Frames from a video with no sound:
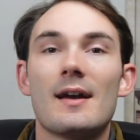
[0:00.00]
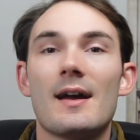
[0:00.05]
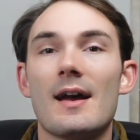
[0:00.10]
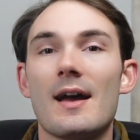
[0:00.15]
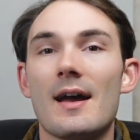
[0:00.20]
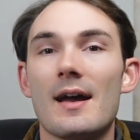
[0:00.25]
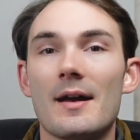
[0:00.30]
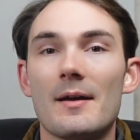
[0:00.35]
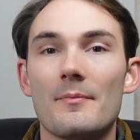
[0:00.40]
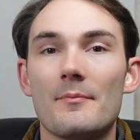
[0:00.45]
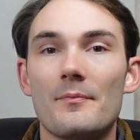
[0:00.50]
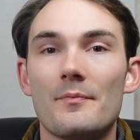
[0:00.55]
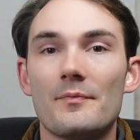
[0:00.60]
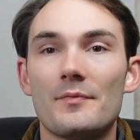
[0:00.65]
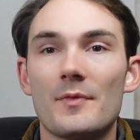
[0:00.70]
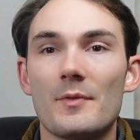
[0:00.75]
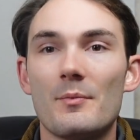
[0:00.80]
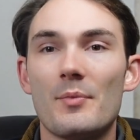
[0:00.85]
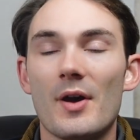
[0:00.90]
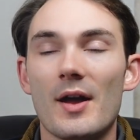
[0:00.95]
Uh,
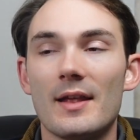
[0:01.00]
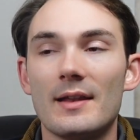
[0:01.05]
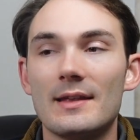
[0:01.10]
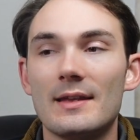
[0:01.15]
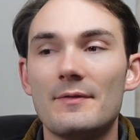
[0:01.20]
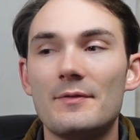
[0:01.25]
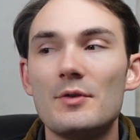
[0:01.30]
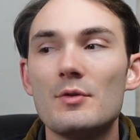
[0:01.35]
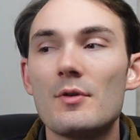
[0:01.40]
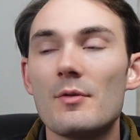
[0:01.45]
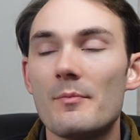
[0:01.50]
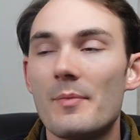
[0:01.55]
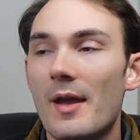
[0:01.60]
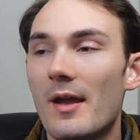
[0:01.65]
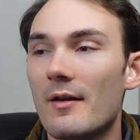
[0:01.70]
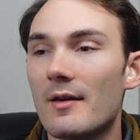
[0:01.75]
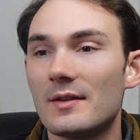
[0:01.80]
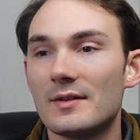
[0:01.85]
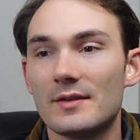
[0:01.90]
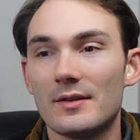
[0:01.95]
but if you
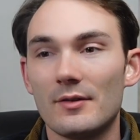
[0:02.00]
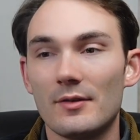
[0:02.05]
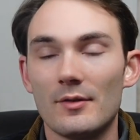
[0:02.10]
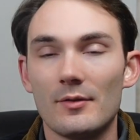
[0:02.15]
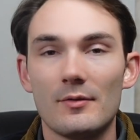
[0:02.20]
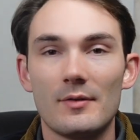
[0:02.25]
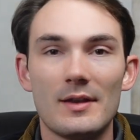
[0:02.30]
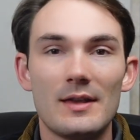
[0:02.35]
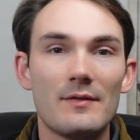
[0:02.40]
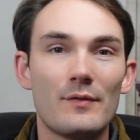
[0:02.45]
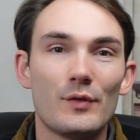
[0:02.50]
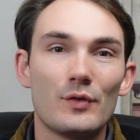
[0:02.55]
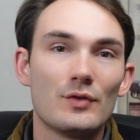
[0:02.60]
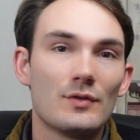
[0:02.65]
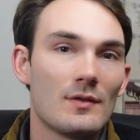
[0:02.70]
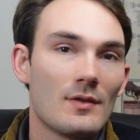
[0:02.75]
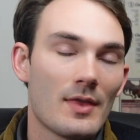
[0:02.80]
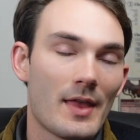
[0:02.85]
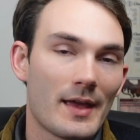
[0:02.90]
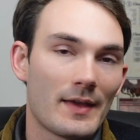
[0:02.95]
compare it to
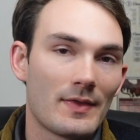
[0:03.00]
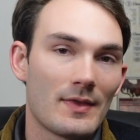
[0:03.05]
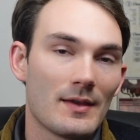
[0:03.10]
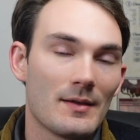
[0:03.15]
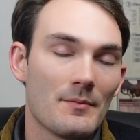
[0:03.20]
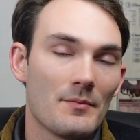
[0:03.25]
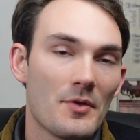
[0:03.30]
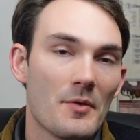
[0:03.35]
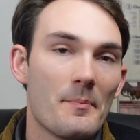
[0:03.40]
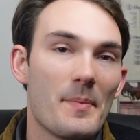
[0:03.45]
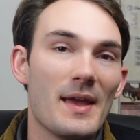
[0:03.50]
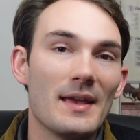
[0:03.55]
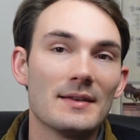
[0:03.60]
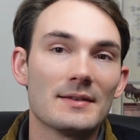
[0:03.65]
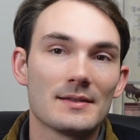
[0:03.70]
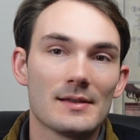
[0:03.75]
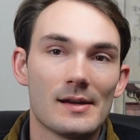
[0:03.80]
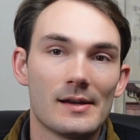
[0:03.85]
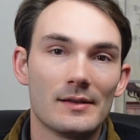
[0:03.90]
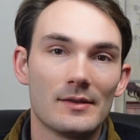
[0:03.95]
even like the the
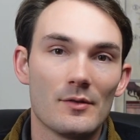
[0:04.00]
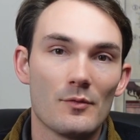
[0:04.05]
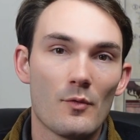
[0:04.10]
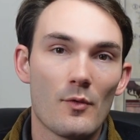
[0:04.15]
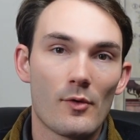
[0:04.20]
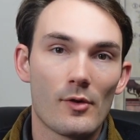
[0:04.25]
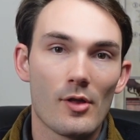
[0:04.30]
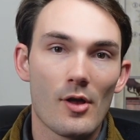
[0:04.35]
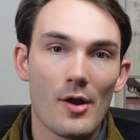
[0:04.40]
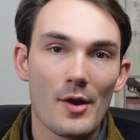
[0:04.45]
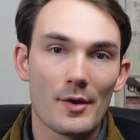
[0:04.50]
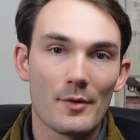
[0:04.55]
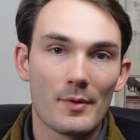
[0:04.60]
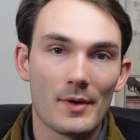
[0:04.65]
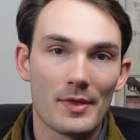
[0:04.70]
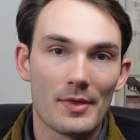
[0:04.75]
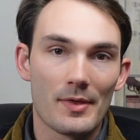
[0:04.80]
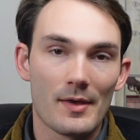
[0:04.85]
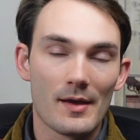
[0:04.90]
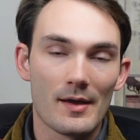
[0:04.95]
baseline, the Warlock
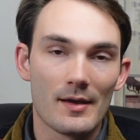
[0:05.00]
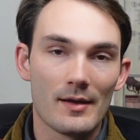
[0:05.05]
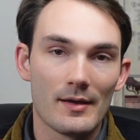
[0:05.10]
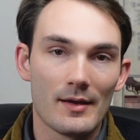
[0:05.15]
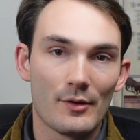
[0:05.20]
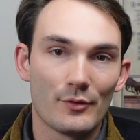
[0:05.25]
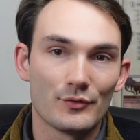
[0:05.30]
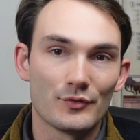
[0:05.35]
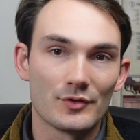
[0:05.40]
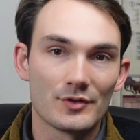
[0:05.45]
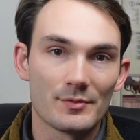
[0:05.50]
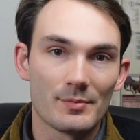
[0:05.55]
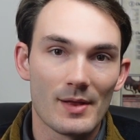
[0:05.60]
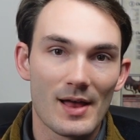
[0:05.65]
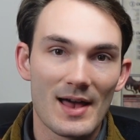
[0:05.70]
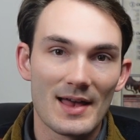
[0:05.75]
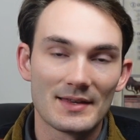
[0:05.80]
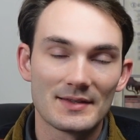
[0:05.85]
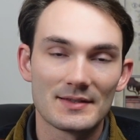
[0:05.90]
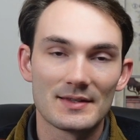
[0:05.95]
with uh, Eldritch
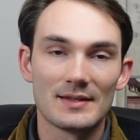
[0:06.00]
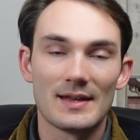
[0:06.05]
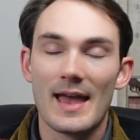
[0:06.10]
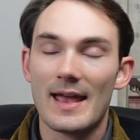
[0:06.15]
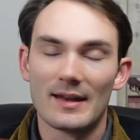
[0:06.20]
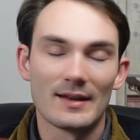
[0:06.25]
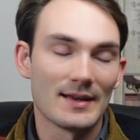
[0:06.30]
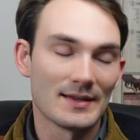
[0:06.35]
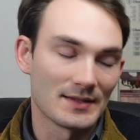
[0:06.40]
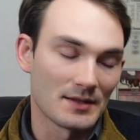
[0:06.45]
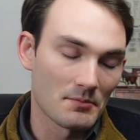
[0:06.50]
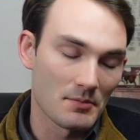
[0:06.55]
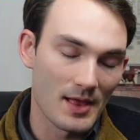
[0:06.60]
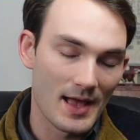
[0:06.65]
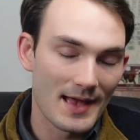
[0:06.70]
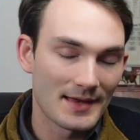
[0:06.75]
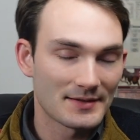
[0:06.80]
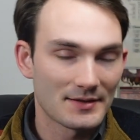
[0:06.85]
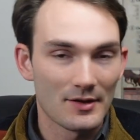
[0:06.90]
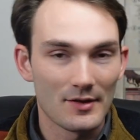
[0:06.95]
Blasts and Agonizing
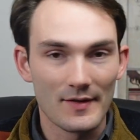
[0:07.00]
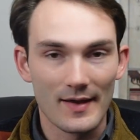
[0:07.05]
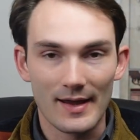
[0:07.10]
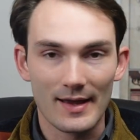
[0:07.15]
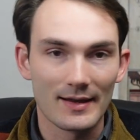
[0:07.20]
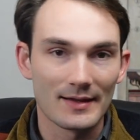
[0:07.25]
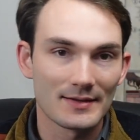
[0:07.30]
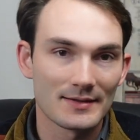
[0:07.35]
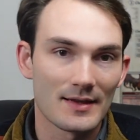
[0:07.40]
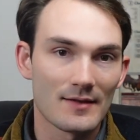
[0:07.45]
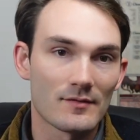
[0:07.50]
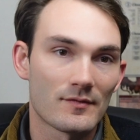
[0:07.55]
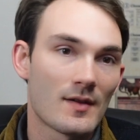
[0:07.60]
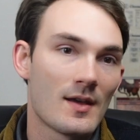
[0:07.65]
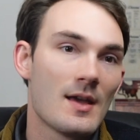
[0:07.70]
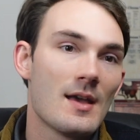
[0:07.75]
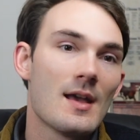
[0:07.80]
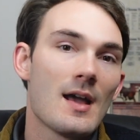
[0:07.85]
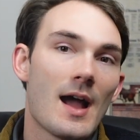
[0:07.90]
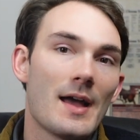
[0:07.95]
blasts and all that kind of stuff,
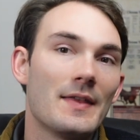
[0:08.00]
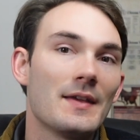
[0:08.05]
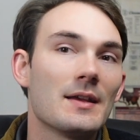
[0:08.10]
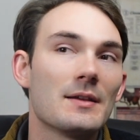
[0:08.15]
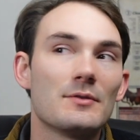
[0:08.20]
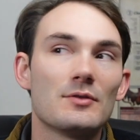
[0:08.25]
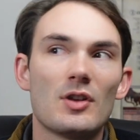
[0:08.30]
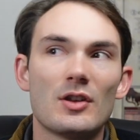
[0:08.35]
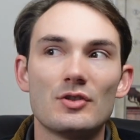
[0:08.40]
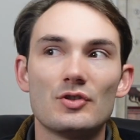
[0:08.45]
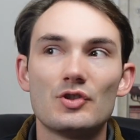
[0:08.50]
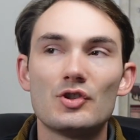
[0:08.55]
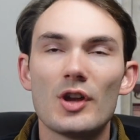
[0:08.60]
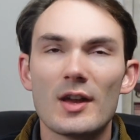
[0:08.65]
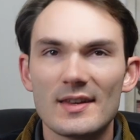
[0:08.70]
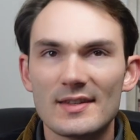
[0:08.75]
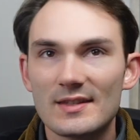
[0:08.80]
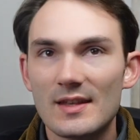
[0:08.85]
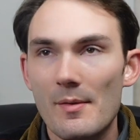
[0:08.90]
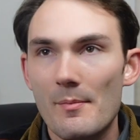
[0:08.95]
I think it, it
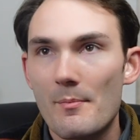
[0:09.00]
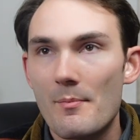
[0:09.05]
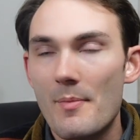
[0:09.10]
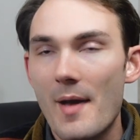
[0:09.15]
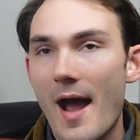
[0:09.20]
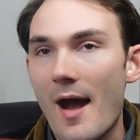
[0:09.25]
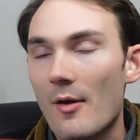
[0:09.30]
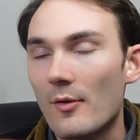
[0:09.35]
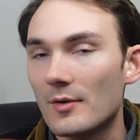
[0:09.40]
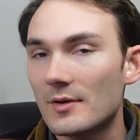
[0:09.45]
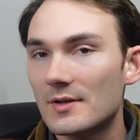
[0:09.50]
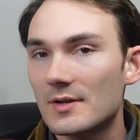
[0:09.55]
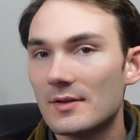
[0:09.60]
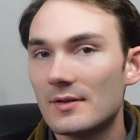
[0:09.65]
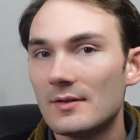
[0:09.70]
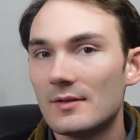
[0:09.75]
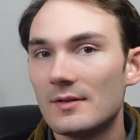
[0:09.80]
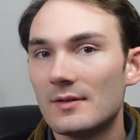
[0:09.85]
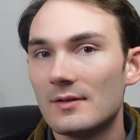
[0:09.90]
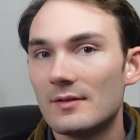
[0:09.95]
just about
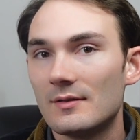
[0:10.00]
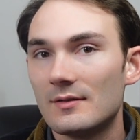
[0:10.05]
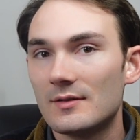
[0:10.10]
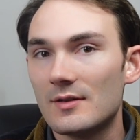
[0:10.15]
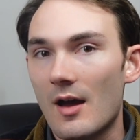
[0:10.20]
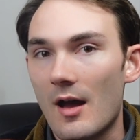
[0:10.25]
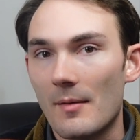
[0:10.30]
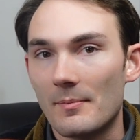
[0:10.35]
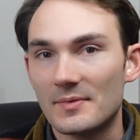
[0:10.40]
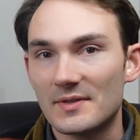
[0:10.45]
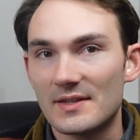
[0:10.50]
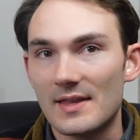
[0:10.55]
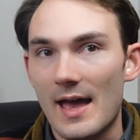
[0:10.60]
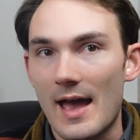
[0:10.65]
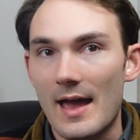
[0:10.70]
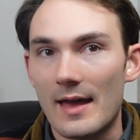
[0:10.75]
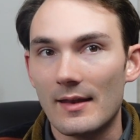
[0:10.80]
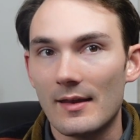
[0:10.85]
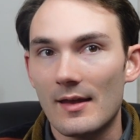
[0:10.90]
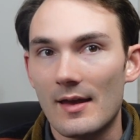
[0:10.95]
tops
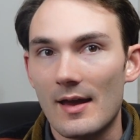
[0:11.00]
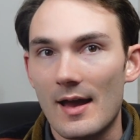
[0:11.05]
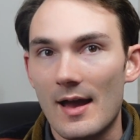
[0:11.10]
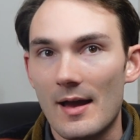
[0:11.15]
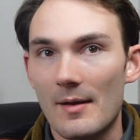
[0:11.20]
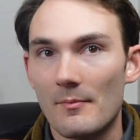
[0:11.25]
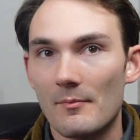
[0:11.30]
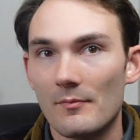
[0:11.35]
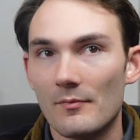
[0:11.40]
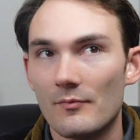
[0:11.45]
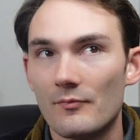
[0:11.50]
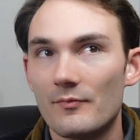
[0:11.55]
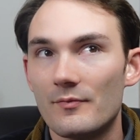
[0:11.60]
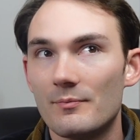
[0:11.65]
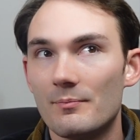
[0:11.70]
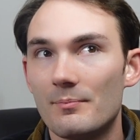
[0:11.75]
that um,